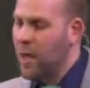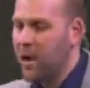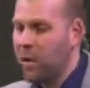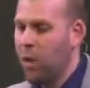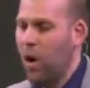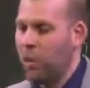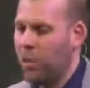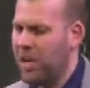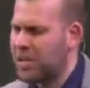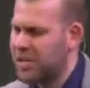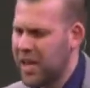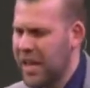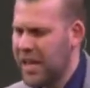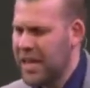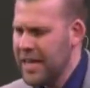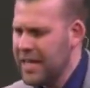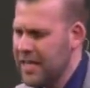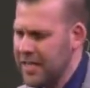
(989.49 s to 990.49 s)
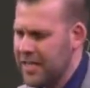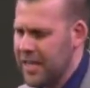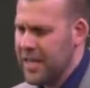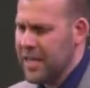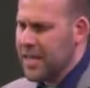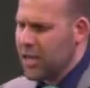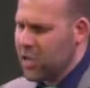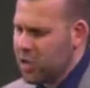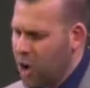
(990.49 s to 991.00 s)
than what we say. You
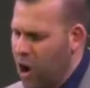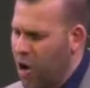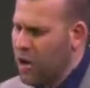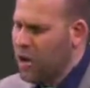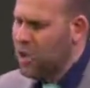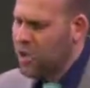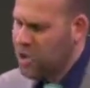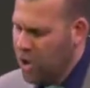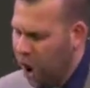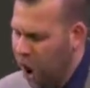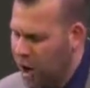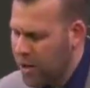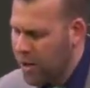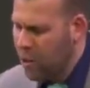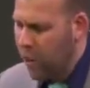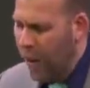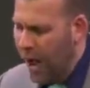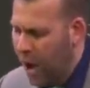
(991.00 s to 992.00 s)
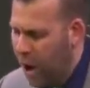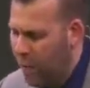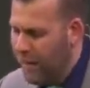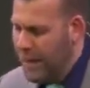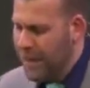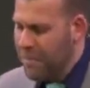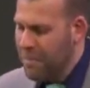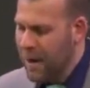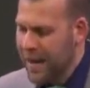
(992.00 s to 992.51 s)
see, Saul started well,
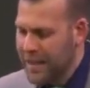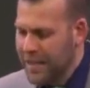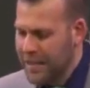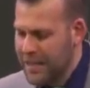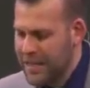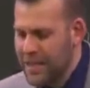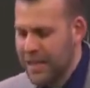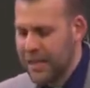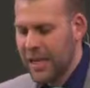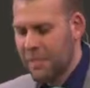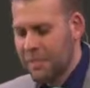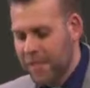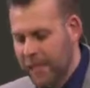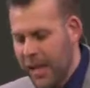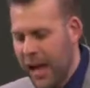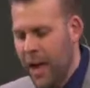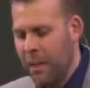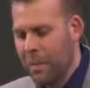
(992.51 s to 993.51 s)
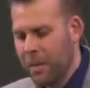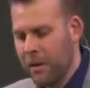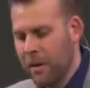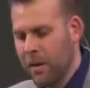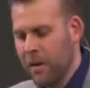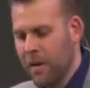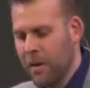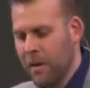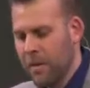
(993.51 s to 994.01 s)
but he slipped up.
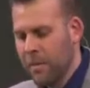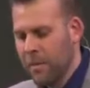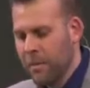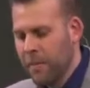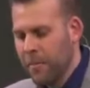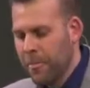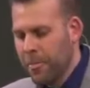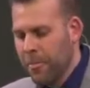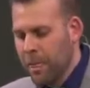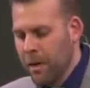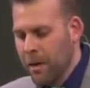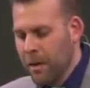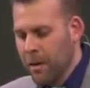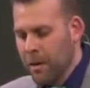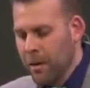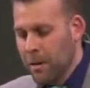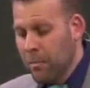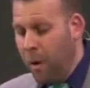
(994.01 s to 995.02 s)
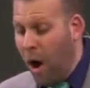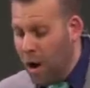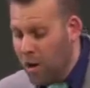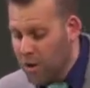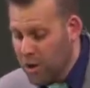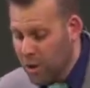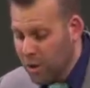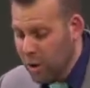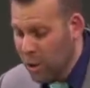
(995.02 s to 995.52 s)

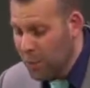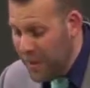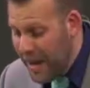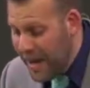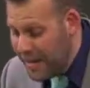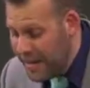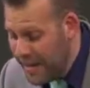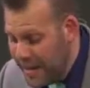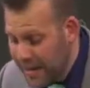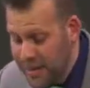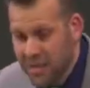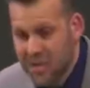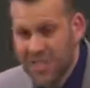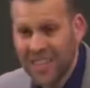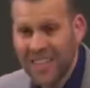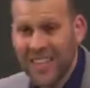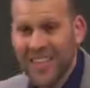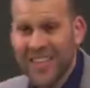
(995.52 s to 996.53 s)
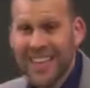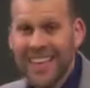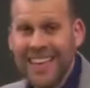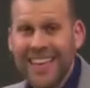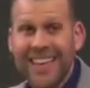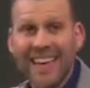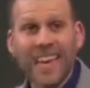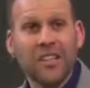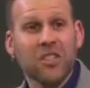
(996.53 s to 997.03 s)
Partial obedience
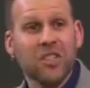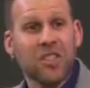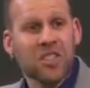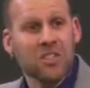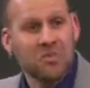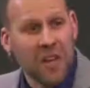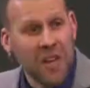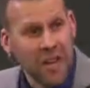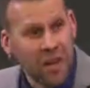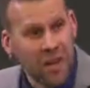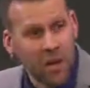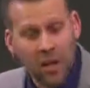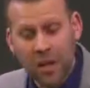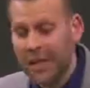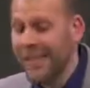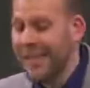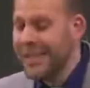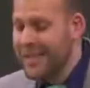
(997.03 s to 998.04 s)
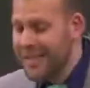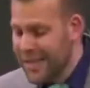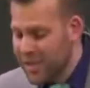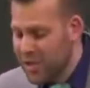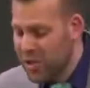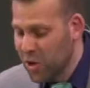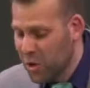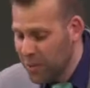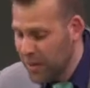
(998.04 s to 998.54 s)
is still
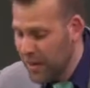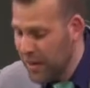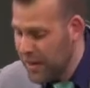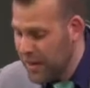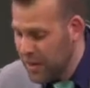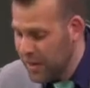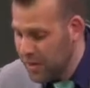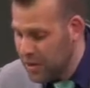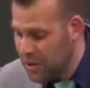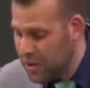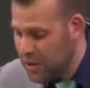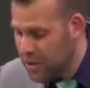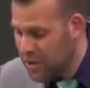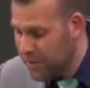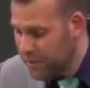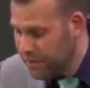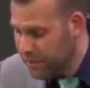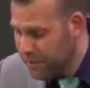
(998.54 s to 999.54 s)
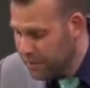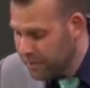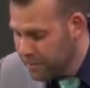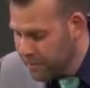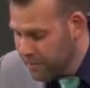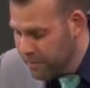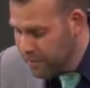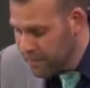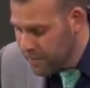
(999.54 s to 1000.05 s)
disobedience.
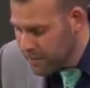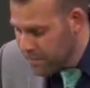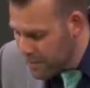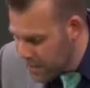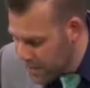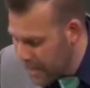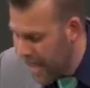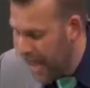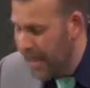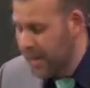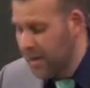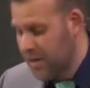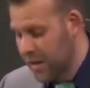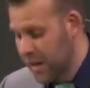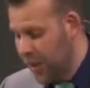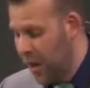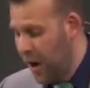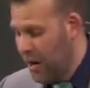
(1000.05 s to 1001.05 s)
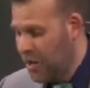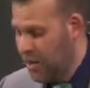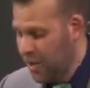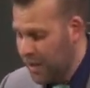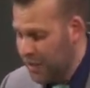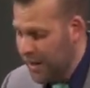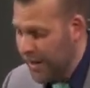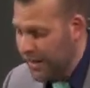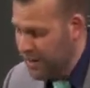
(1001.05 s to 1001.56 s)
God had said, I want you to
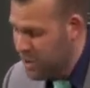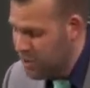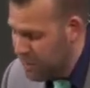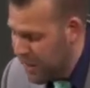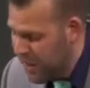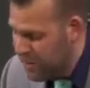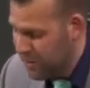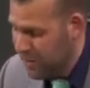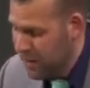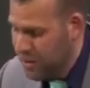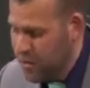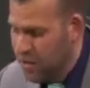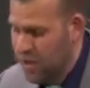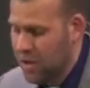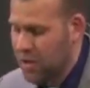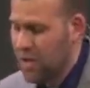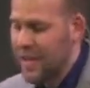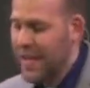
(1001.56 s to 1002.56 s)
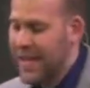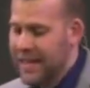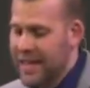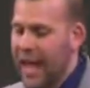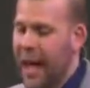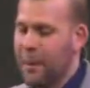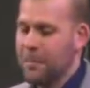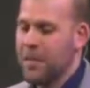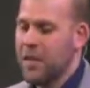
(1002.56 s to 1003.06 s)
eliminate these people, and Saul
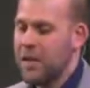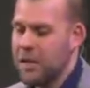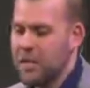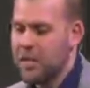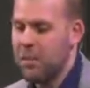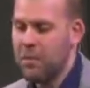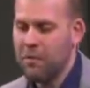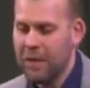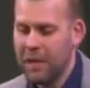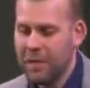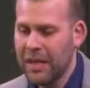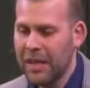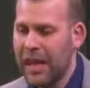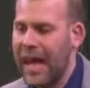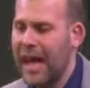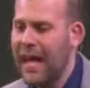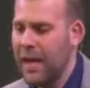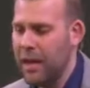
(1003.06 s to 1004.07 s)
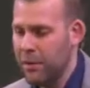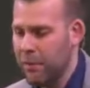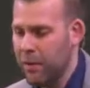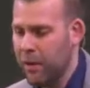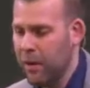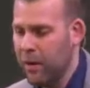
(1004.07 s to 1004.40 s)
kept some of them alive.